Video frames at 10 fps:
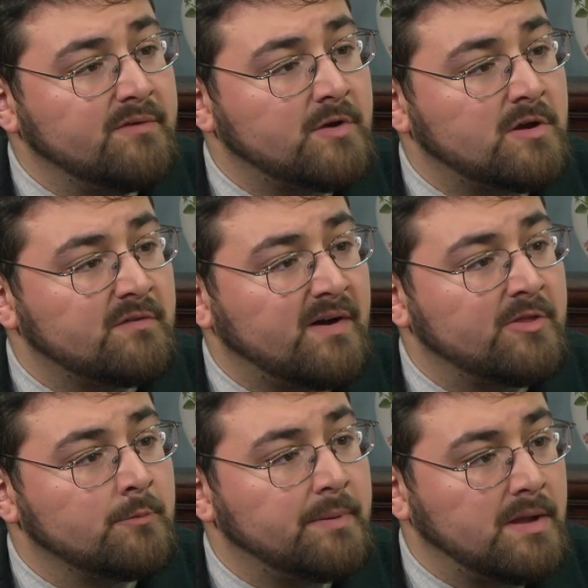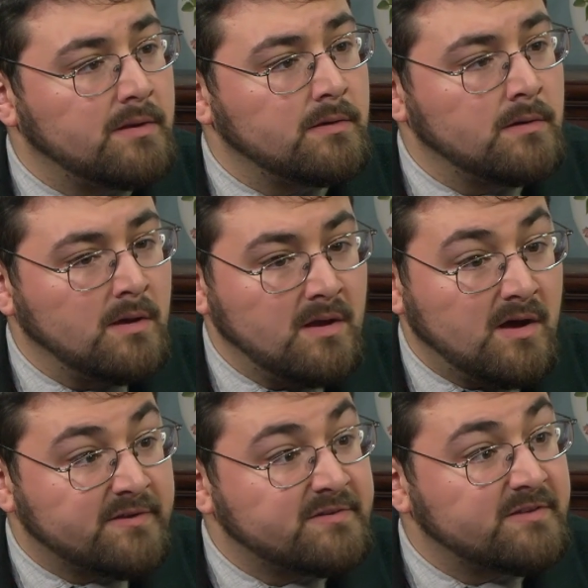it could have either been
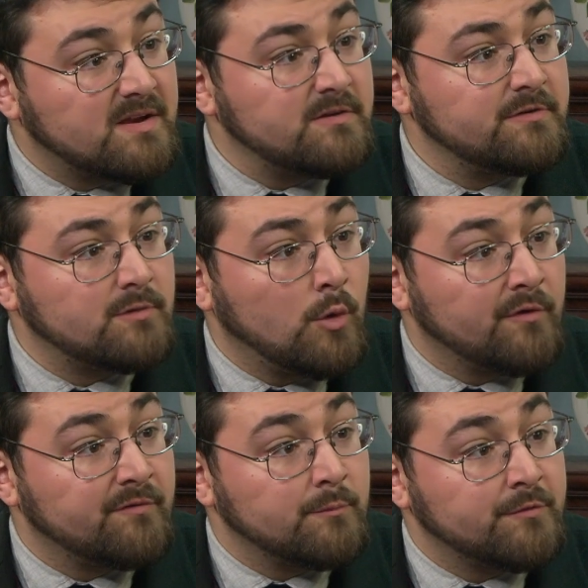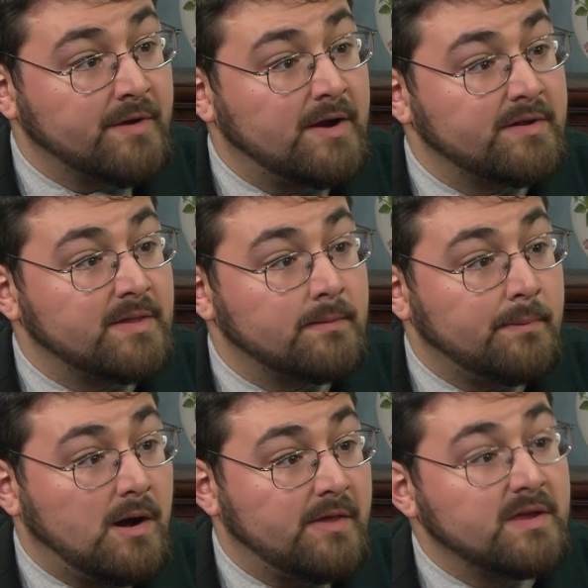a sickness or from drowning in the
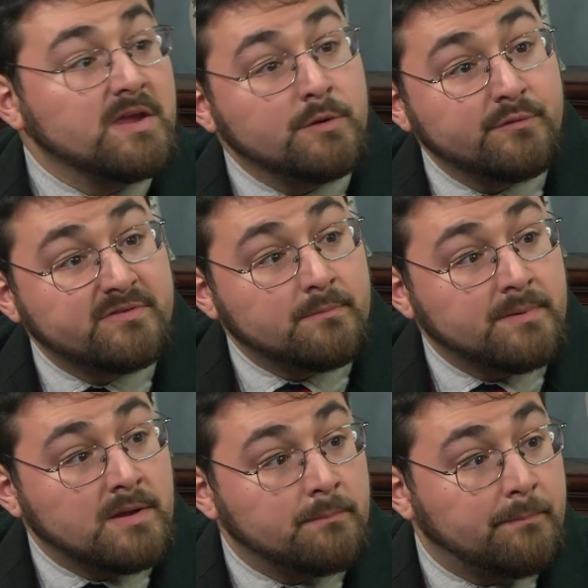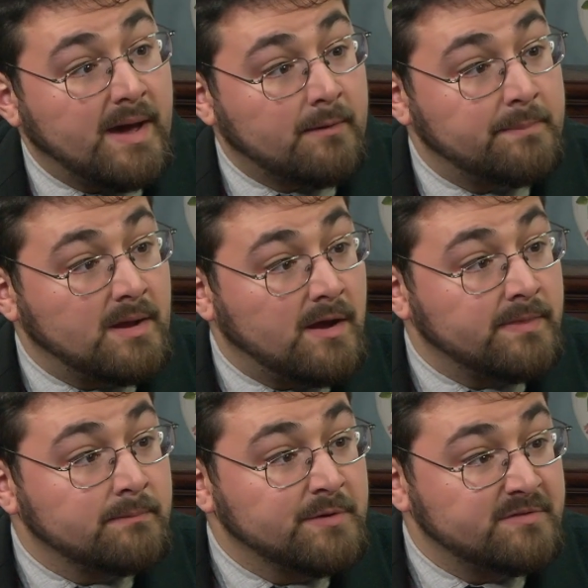pond that used to be back
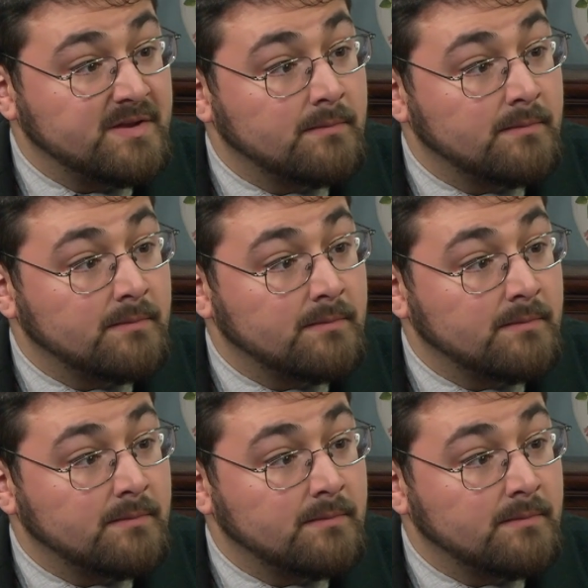behind the museum.